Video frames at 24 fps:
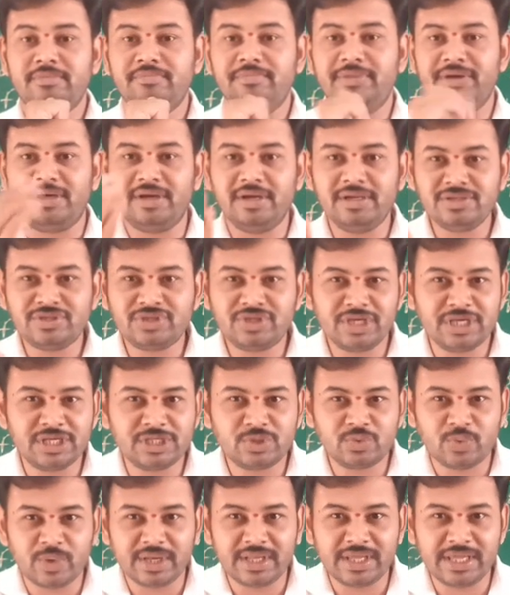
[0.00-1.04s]
because she
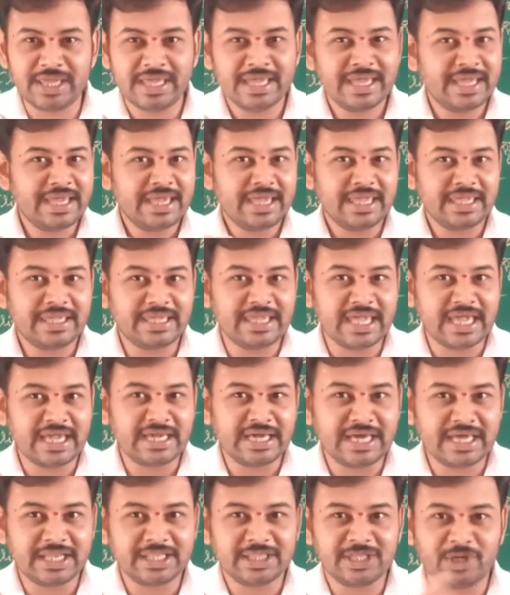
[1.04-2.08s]
is very
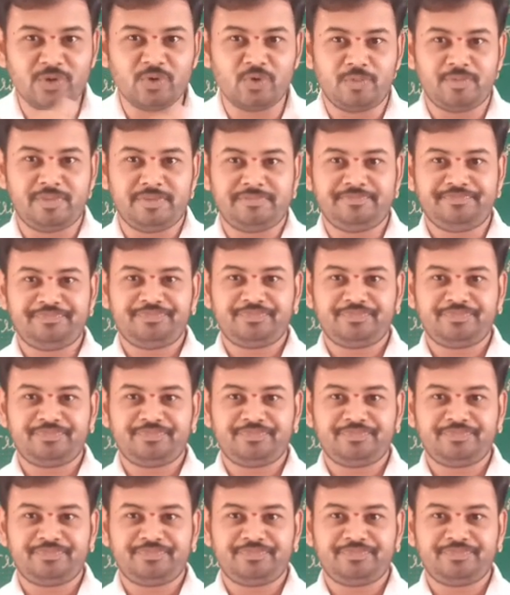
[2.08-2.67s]
younger in the group,